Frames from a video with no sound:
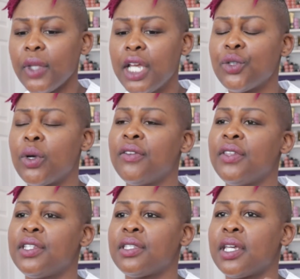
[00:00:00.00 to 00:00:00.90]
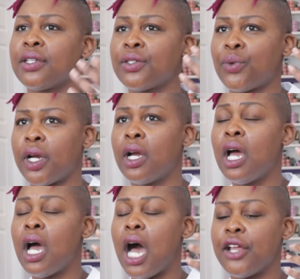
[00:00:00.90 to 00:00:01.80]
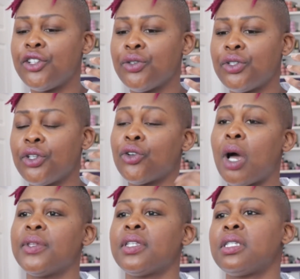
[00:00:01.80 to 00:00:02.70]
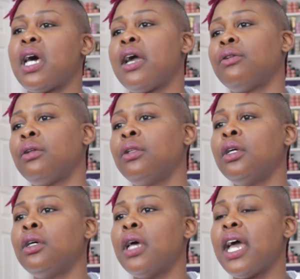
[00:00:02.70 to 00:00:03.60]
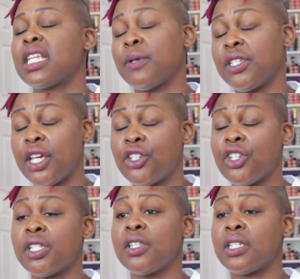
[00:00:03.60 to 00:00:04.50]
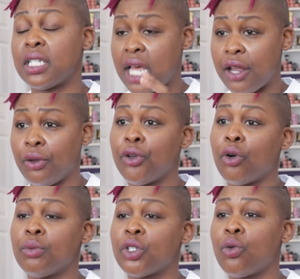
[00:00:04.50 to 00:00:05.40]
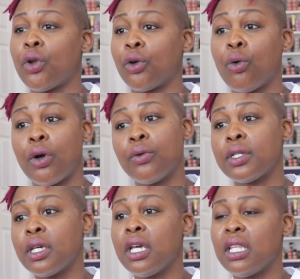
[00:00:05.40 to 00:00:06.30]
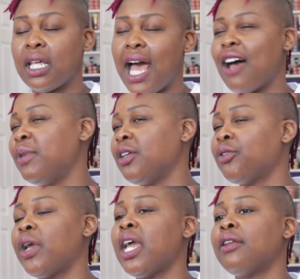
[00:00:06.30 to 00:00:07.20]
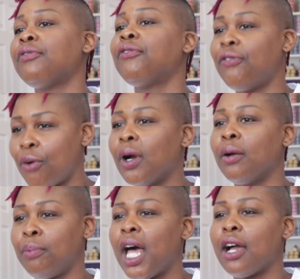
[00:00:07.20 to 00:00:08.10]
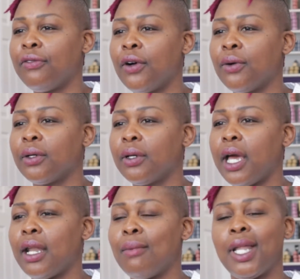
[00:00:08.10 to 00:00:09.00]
is one of these things where I choose to drop the societal expectations and the societal norms, quote unquote, that have been created for Black folk. And I'm